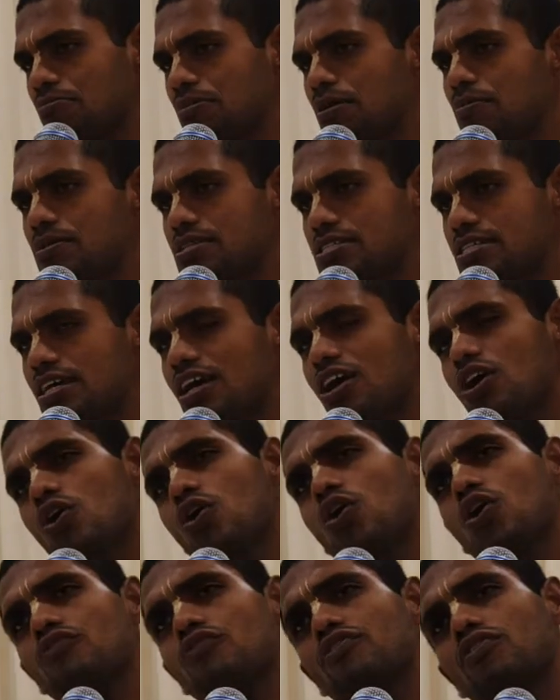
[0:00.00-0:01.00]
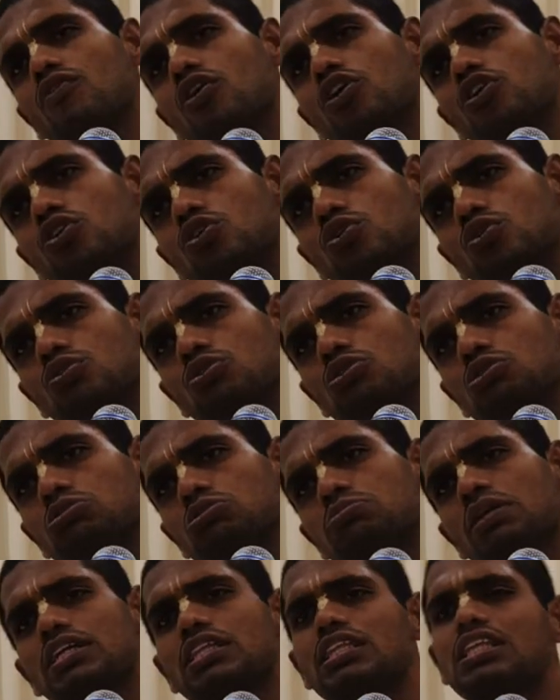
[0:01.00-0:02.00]
people say, oh, if you want to
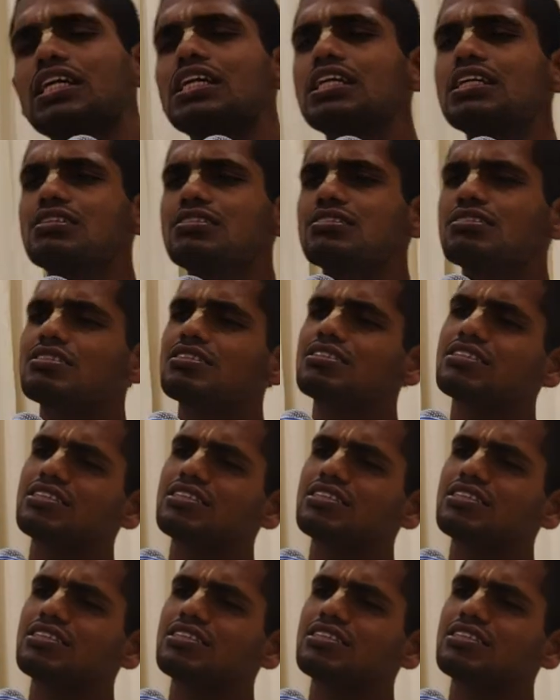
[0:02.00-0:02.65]
do bhakti,